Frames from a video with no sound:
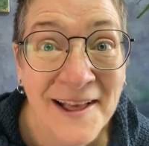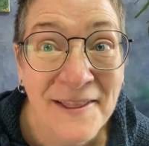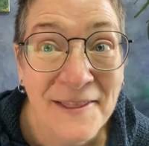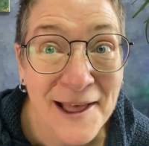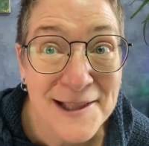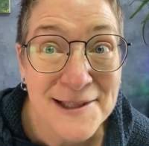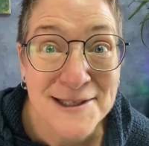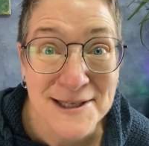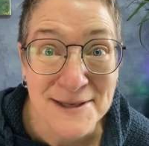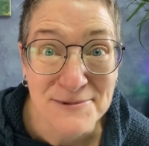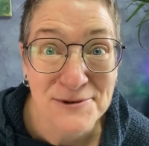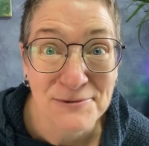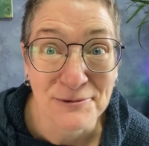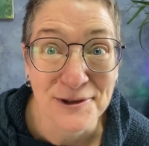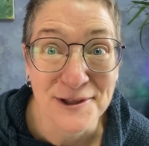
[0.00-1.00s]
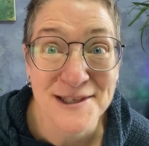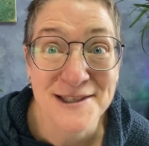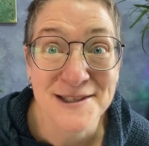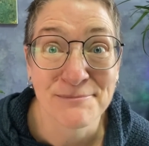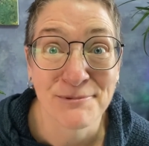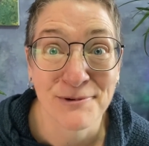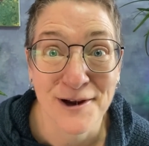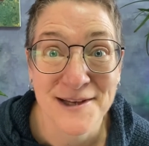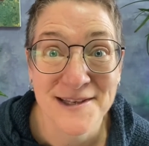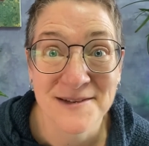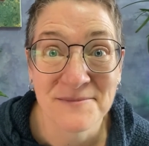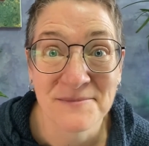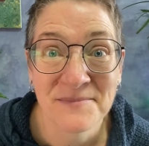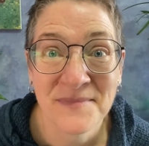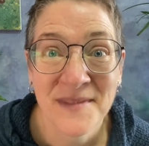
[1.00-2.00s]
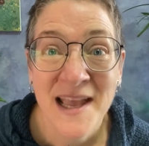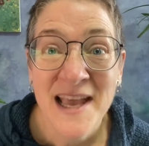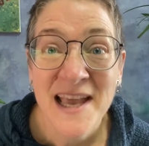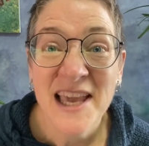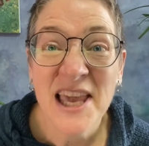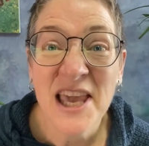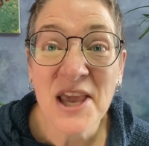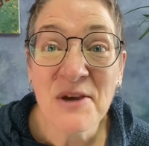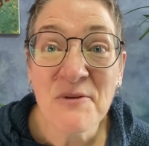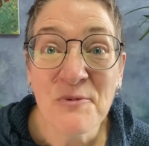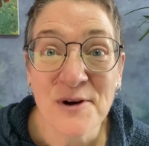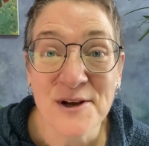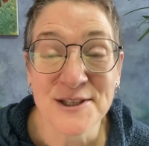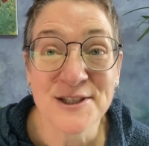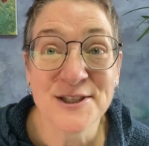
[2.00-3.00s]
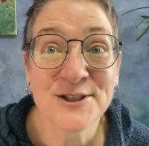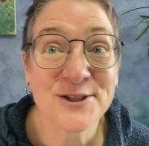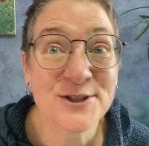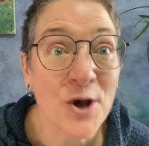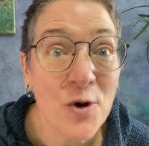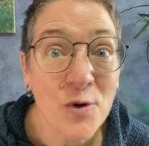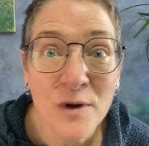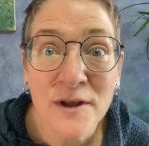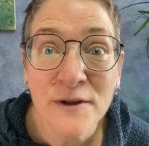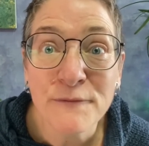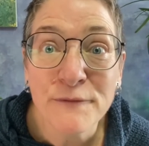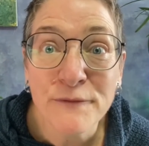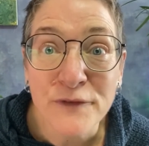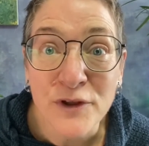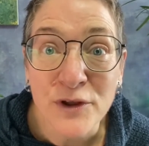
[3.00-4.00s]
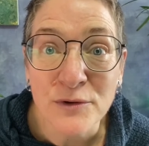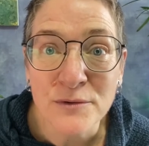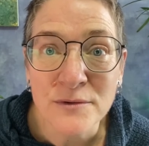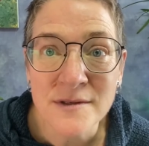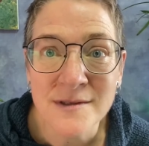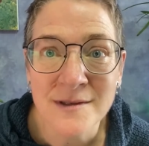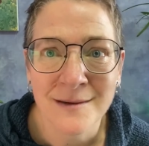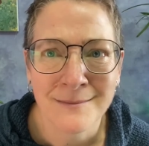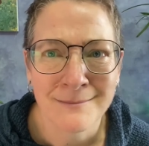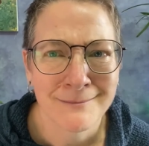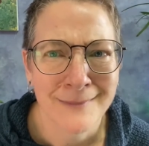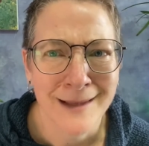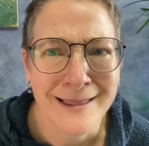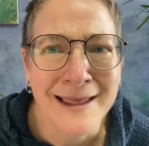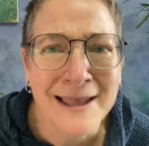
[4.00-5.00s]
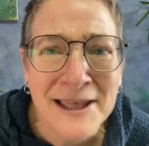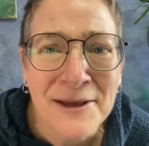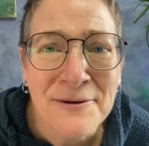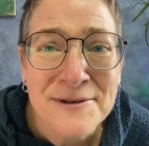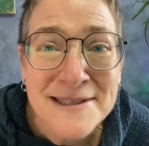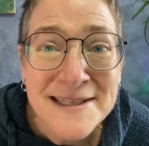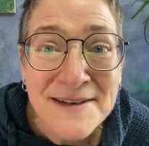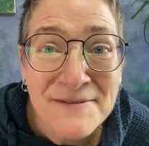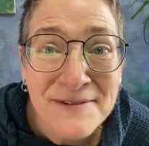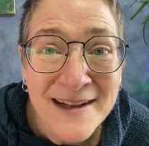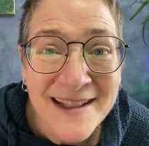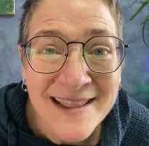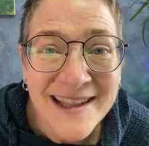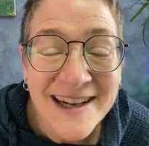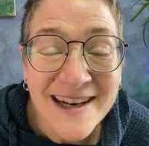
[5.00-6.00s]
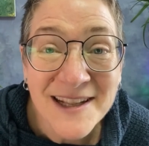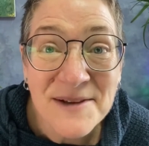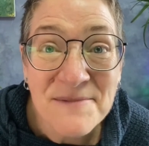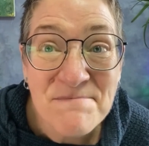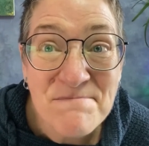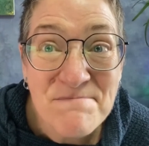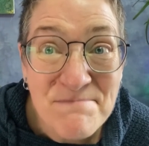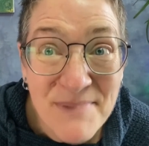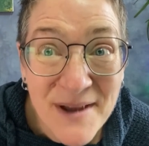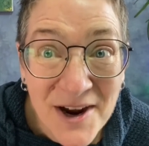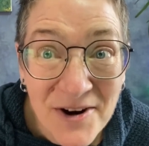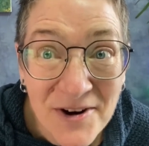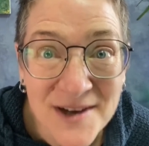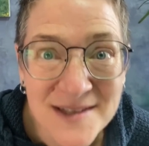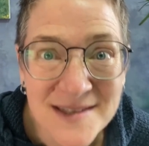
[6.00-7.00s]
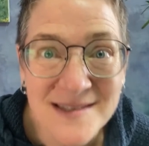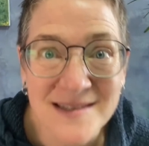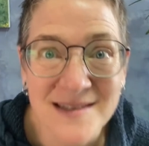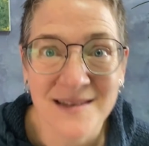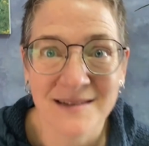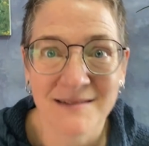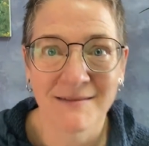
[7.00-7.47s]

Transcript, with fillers: That seemed to really surprise him. He was so confused. I think he was even a little embarrassed.